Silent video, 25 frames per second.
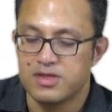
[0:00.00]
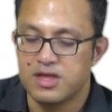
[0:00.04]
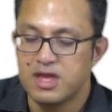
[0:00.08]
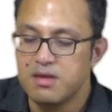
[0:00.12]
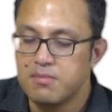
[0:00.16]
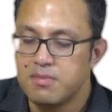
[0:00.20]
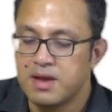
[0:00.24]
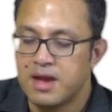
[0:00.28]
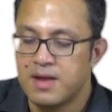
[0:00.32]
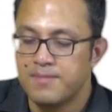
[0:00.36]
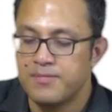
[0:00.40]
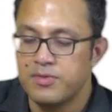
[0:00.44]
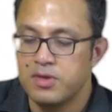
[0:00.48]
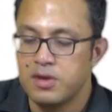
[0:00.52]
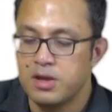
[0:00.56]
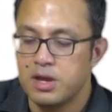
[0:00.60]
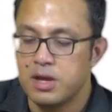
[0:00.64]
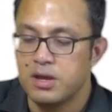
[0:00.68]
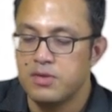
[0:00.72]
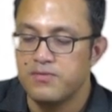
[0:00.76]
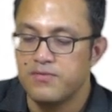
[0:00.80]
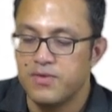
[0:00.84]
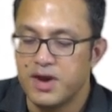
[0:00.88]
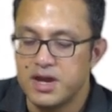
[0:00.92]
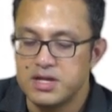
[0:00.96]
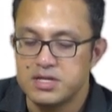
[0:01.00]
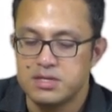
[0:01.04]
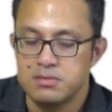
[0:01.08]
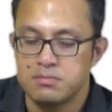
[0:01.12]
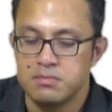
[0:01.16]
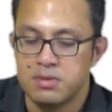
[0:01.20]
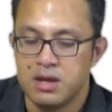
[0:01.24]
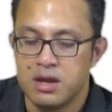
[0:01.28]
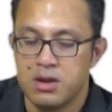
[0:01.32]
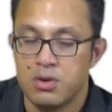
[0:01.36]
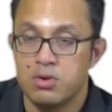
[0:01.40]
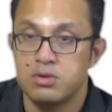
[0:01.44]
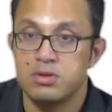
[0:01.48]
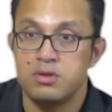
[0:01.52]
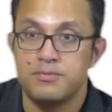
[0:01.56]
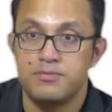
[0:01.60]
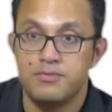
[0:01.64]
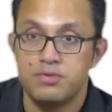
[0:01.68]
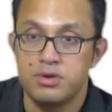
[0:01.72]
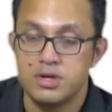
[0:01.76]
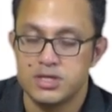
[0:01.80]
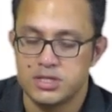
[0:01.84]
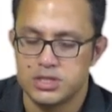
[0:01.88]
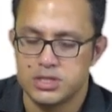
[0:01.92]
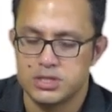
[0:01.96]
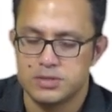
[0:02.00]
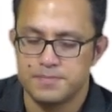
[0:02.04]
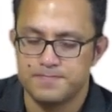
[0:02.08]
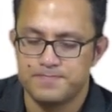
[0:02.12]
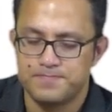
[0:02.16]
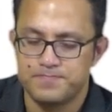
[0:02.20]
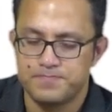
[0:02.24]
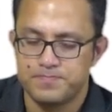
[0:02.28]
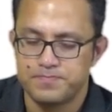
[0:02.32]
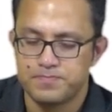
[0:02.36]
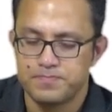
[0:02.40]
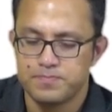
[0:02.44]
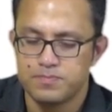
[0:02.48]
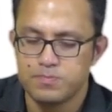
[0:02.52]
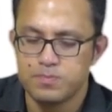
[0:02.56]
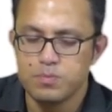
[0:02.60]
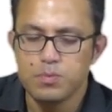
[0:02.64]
for a seaman, invited me on the bridge.